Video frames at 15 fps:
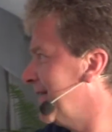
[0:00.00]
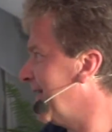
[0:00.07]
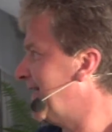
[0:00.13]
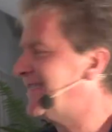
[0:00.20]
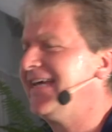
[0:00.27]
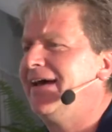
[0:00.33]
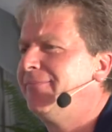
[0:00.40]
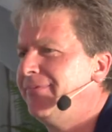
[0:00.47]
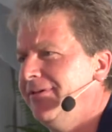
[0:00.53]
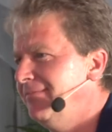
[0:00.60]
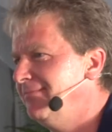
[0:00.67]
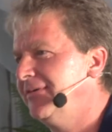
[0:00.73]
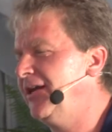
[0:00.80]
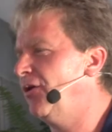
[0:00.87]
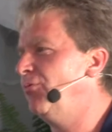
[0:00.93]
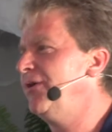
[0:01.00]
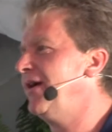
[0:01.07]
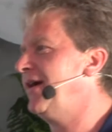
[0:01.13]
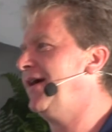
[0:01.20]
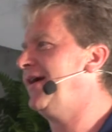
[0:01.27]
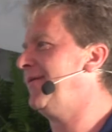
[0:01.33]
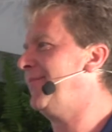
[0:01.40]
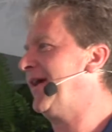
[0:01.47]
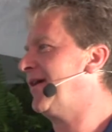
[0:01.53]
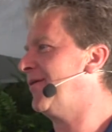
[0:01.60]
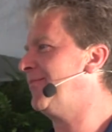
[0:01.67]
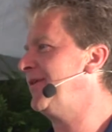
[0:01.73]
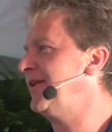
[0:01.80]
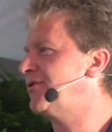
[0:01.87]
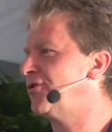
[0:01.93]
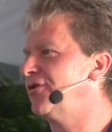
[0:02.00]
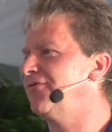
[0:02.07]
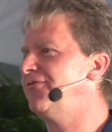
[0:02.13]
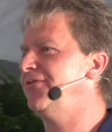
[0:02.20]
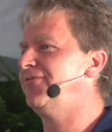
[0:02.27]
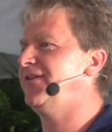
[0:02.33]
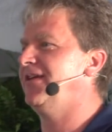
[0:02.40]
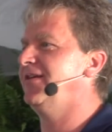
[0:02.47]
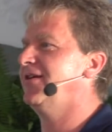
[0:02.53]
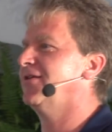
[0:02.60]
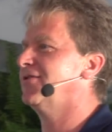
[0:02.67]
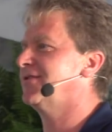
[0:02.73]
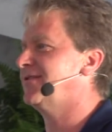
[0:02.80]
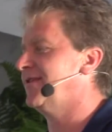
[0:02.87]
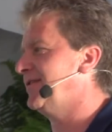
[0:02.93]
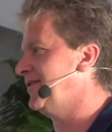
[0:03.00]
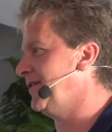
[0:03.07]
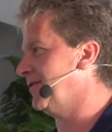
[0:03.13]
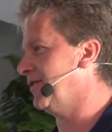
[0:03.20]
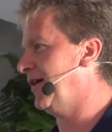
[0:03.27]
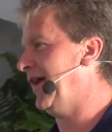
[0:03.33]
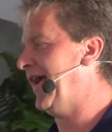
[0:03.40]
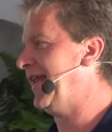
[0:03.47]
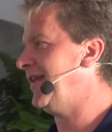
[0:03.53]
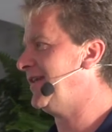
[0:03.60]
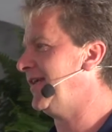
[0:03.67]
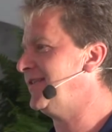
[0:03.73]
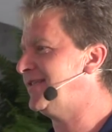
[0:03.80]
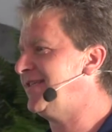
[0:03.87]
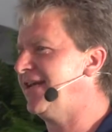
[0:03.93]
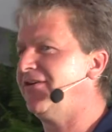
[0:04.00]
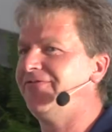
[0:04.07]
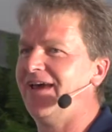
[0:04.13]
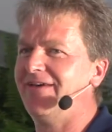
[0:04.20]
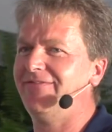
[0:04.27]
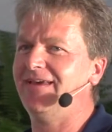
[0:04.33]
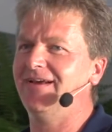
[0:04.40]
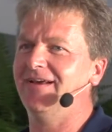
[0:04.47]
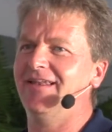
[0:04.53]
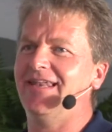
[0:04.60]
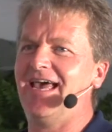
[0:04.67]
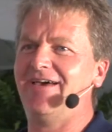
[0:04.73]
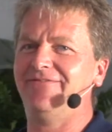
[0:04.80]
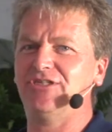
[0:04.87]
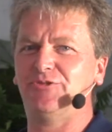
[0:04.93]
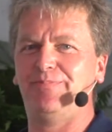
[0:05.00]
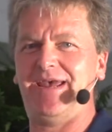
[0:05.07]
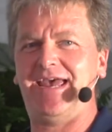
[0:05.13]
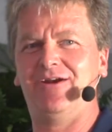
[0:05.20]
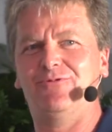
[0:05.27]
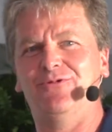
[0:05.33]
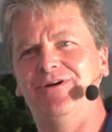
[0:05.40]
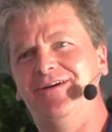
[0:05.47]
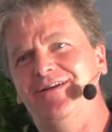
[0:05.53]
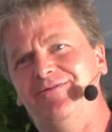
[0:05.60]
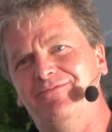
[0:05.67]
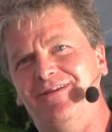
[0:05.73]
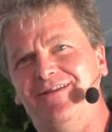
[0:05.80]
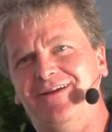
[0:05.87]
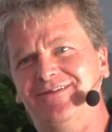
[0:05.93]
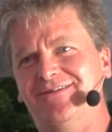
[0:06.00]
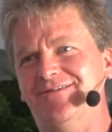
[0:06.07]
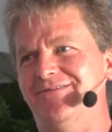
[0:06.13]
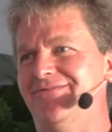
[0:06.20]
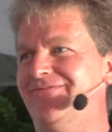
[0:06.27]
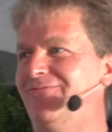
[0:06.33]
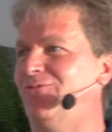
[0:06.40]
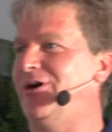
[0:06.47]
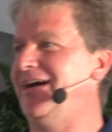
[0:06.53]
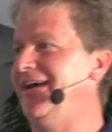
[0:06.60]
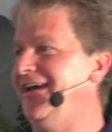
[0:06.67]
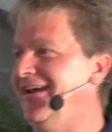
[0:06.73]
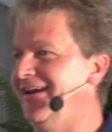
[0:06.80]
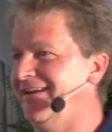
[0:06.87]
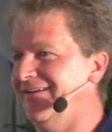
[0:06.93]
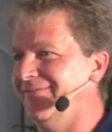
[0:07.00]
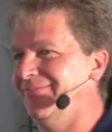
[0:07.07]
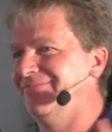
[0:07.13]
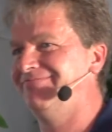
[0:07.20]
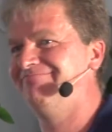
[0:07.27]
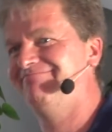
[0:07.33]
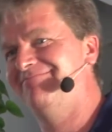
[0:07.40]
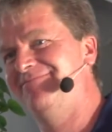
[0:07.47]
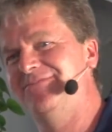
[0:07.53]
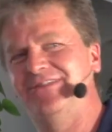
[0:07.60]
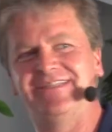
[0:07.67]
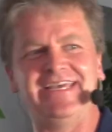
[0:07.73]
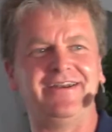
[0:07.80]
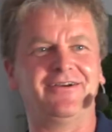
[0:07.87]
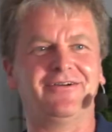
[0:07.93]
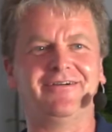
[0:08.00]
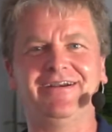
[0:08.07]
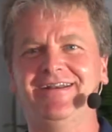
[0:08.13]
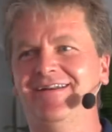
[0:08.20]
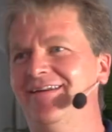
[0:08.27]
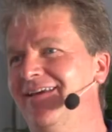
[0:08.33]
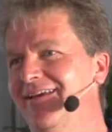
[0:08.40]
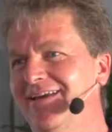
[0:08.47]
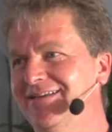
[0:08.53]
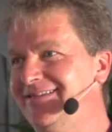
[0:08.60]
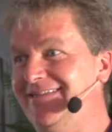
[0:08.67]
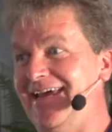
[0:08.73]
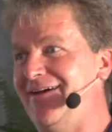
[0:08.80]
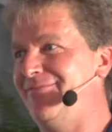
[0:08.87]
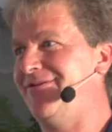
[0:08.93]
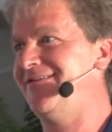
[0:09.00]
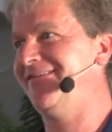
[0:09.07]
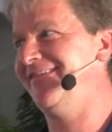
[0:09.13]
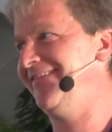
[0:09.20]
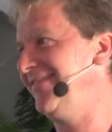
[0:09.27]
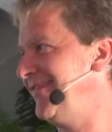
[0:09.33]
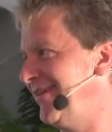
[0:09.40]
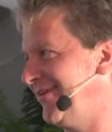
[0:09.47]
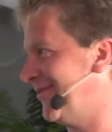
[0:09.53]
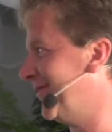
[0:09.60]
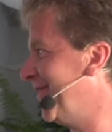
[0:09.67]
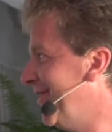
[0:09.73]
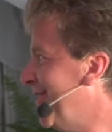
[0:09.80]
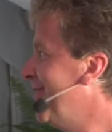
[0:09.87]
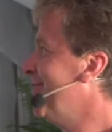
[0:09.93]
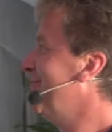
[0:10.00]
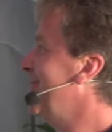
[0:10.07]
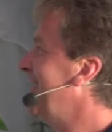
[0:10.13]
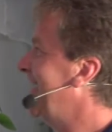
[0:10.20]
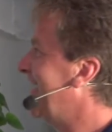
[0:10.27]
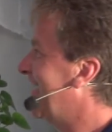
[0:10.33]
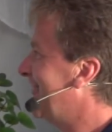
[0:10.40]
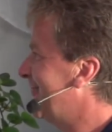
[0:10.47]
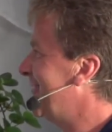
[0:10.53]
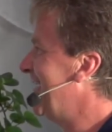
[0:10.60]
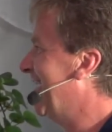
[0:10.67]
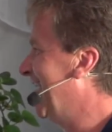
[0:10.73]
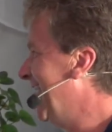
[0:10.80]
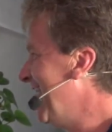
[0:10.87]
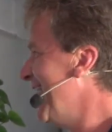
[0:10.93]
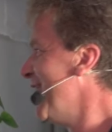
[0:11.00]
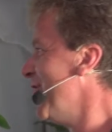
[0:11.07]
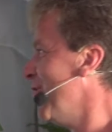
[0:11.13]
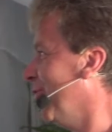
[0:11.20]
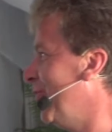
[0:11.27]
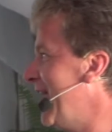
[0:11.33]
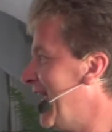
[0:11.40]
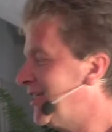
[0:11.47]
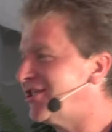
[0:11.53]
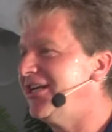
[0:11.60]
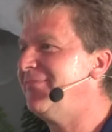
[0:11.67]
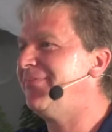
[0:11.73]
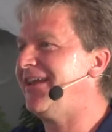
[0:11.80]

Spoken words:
example, my company turned 15 years this year, and instead of having a lavish banquet with lots of wine and dinner and salmon, we actually